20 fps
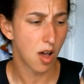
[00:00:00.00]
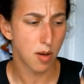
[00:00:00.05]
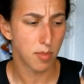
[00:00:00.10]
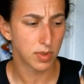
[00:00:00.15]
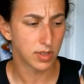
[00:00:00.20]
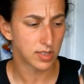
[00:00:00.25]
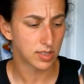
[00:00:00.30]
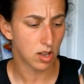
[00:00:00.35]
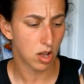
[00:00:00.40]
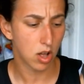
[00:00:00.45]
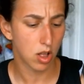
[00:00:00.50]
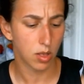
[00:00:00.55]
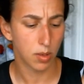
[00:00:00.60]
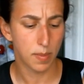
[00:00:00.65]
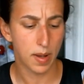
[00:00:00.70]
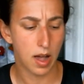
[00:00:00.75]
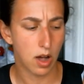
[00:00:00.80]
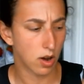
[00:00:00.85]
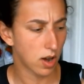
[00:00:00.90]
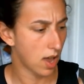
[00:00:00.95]
It's all
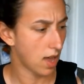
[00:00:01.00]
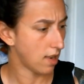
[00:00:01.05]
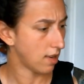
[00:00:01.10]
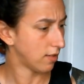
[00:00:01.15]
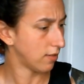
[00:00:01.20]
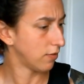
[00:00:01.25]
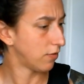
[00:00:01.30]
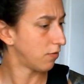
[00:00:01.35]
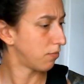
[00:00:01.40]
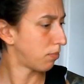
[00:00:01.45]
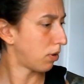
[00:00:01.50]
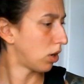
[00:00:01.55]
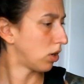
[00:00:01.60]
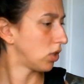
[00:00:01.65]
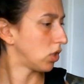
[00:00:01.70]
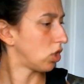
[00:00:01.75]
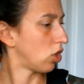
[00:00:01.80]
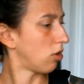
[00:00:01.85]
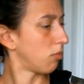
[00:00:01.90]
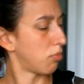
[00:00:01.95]
about kind of
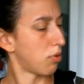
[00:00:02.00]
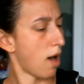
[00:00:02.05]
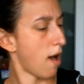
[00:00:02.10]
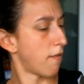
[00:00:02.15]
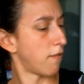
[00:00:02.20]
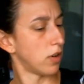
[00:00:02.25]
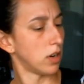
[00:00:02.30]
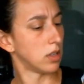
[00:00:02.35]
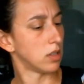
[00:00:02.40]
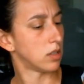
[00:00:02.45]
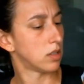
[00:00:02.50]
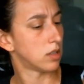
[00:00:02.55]
personal preference.